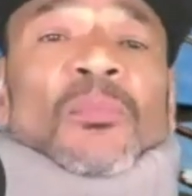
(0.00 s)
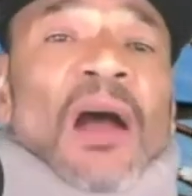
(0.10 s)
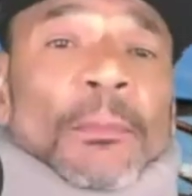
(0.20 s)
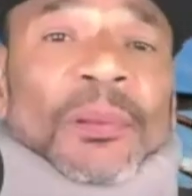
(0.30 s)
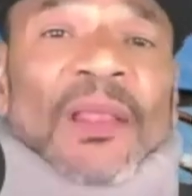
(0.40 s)

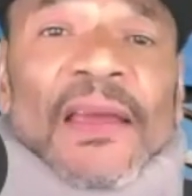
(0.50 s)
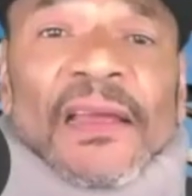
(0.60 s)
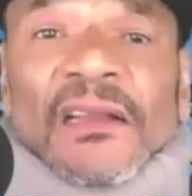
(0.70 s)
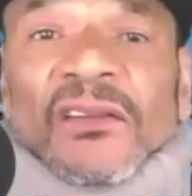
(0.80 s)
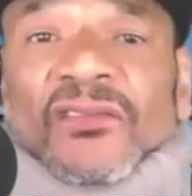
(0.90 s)
prop
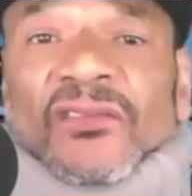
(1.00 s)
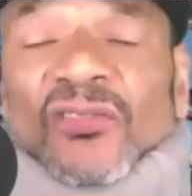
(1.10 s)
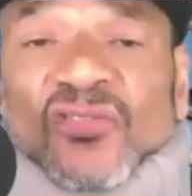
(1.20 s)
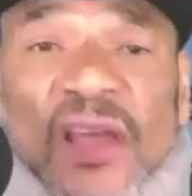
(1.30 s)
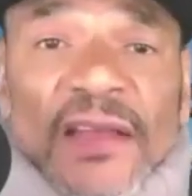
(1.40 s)
planes
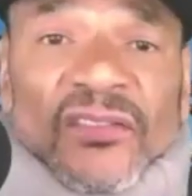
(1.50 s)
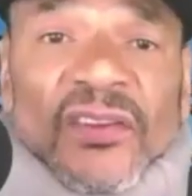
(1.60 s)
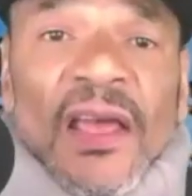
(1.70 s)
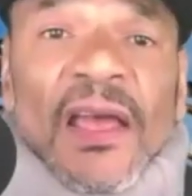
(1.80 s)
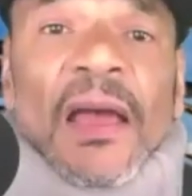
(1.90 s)
and
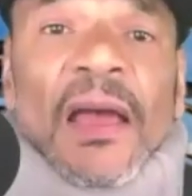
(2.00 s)
jets,